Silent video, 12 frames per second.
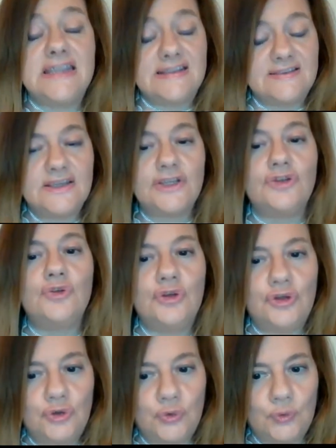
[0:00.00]
easy
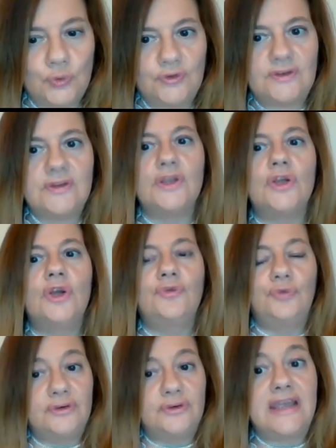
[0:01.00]
to use
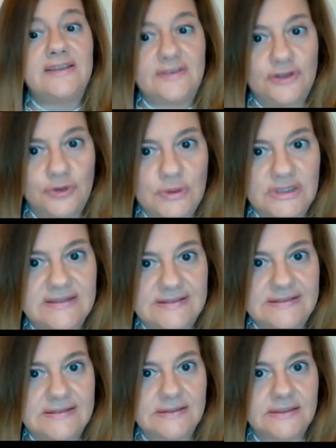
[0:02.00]
for their
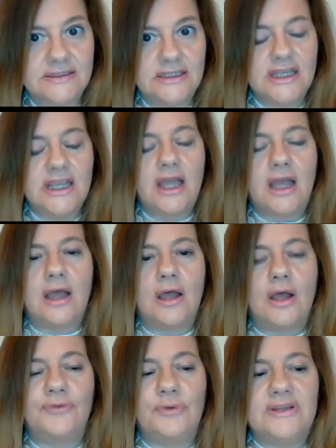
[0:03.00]
students.
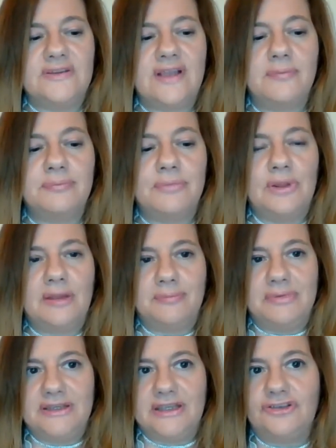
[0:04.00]
For example,
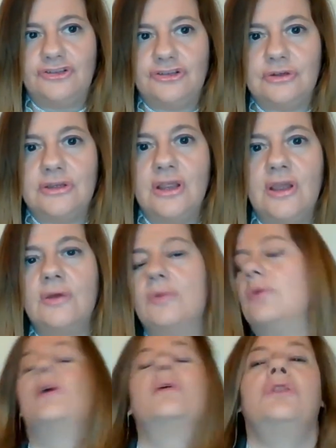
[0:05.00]
application
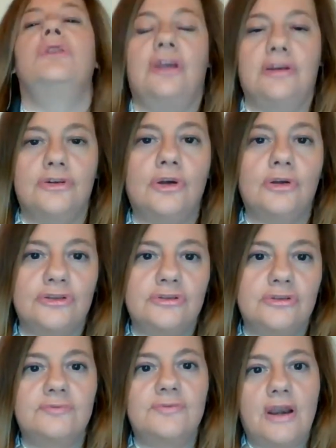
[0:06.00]
which are not
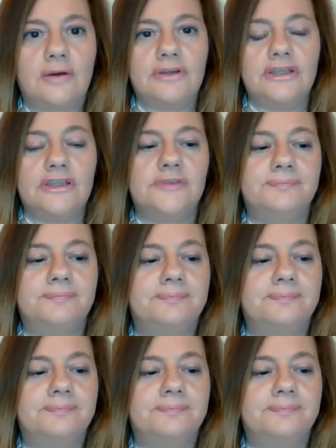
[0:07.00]
very